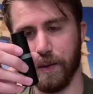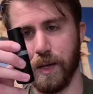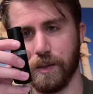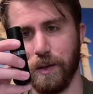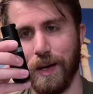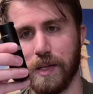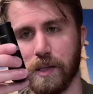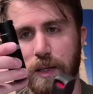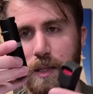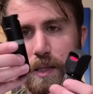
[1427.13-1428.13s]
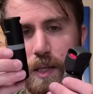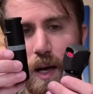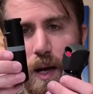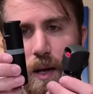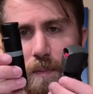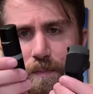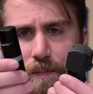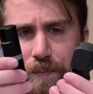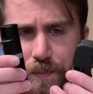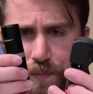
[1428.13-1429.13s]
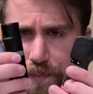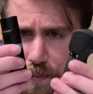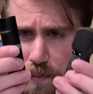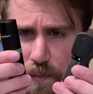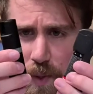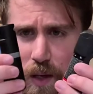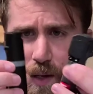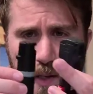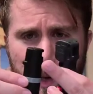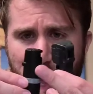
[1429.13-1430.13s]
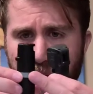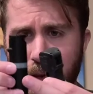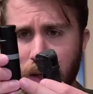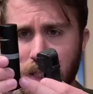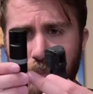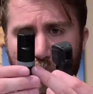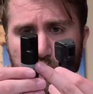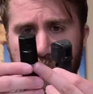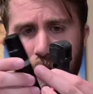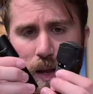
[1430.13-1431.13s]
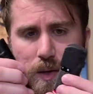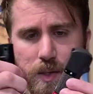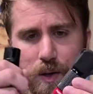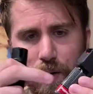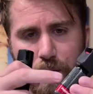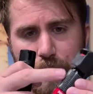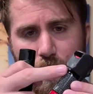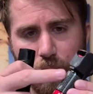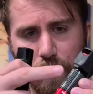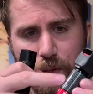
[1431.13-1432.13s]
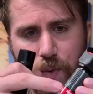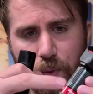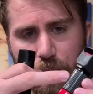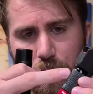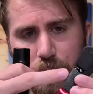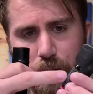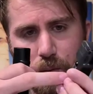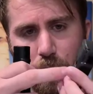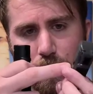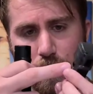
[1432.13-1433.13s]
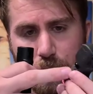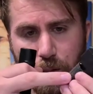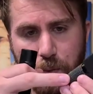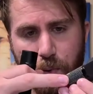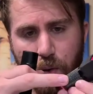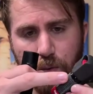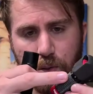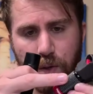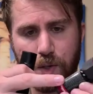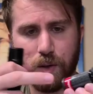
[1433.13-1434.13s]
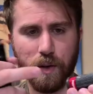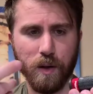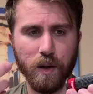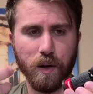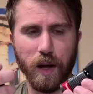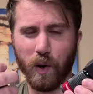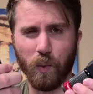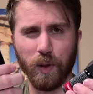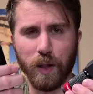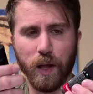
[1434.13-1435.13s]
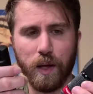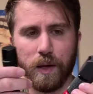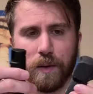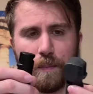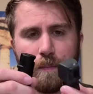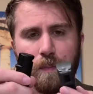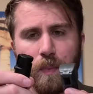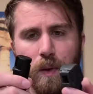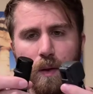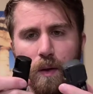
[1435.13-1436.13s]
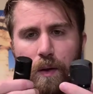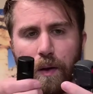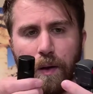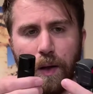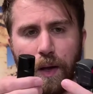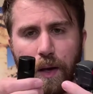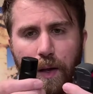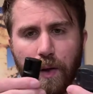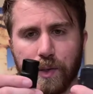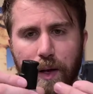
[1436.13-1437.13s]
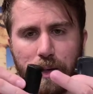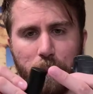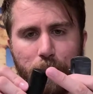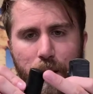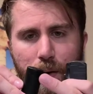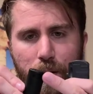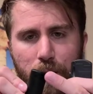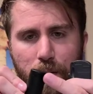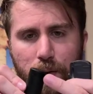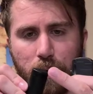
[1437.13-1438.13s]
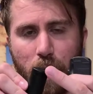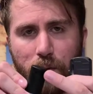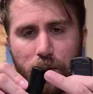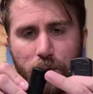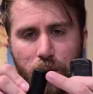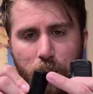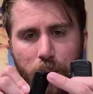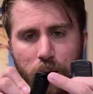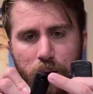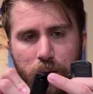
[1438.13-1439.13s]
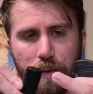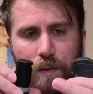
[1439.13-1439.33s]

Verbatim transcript: This has a nice sleek design. It doesn't have any exposed canister or container like this one does. This whole thing is exposed, which I don't really like and it also has a better cover for the button.